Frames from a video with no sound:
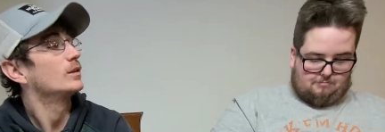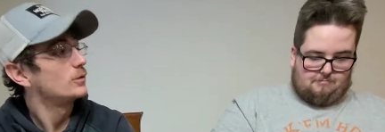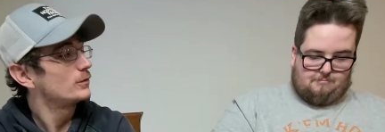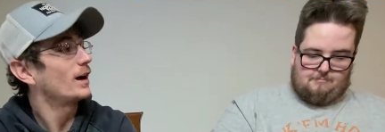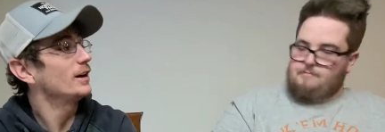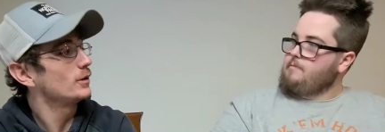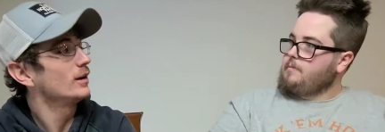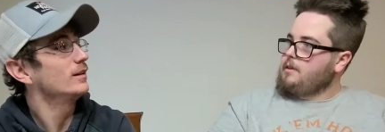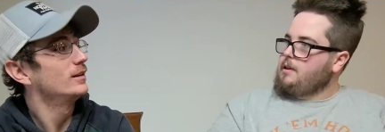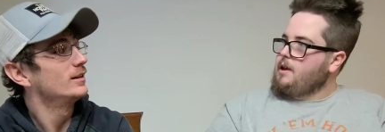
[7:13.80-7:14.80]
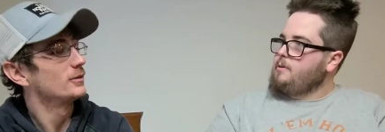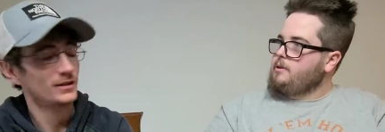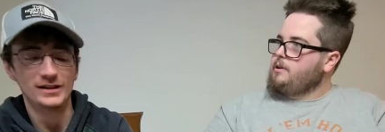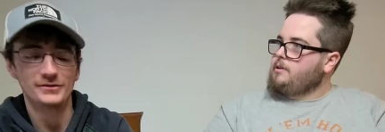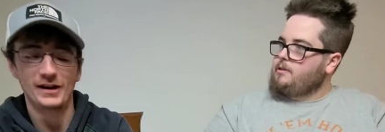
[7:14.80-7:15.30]
Speaker 1: we'll find one. Yeah, we're
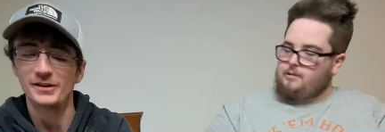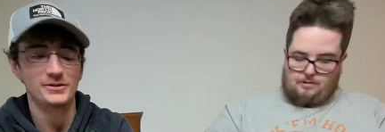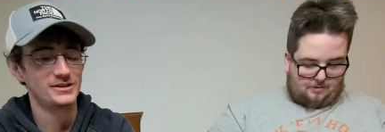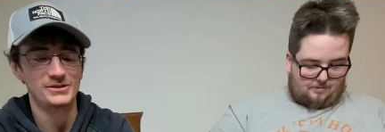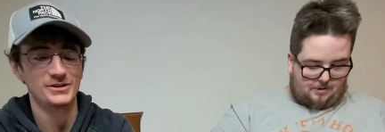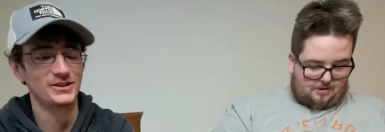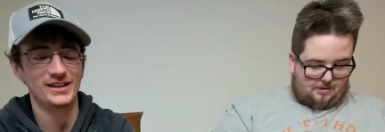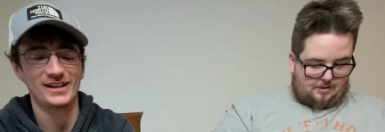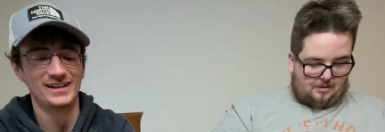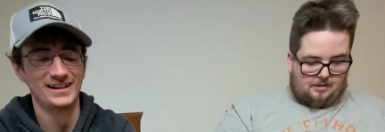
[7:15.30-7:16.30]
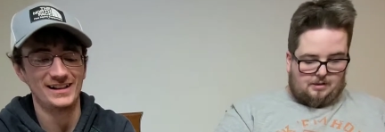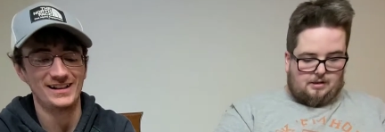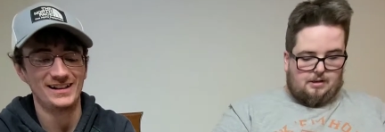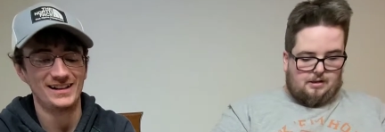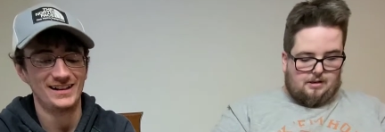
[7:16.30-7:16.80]
gonna find one sooner or later, huh?
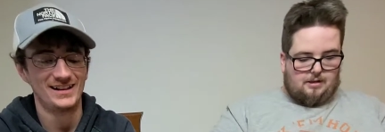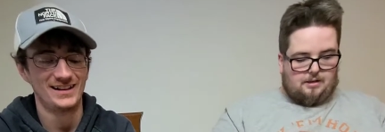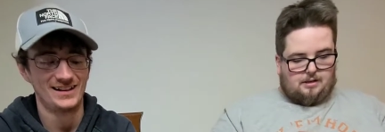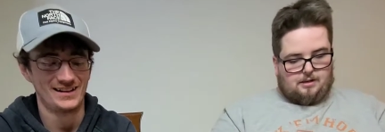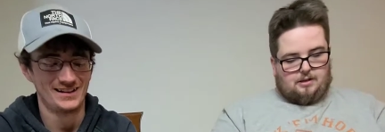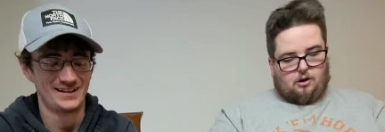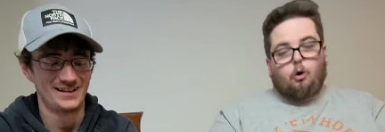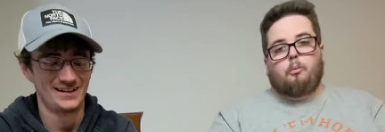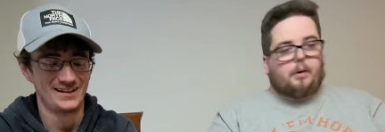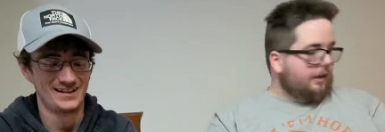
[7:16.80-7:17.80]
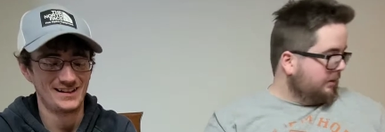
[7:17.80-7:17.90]
Hoping.